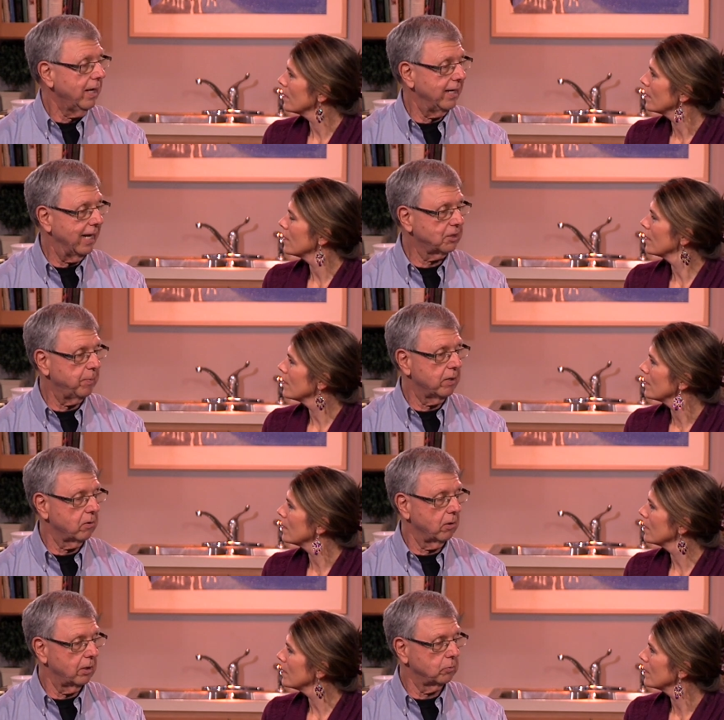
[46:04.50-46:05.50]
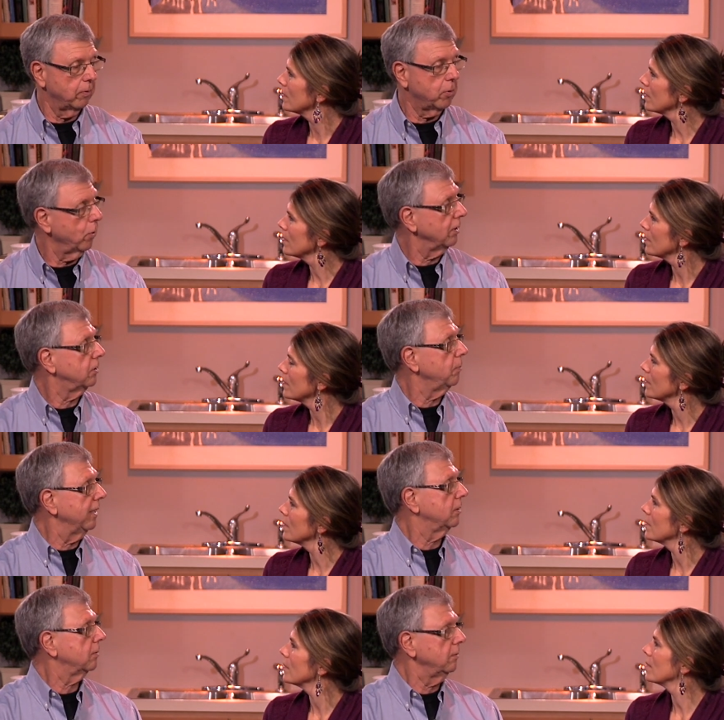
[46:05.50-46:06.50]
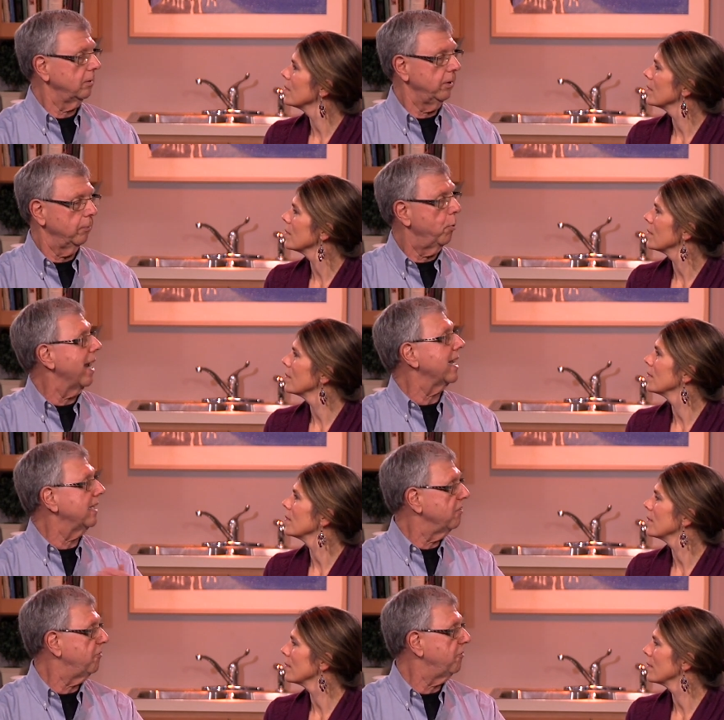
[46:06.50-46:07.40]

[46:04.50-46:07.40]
Speaker 1: And that's because we call it, it's, you're breaking the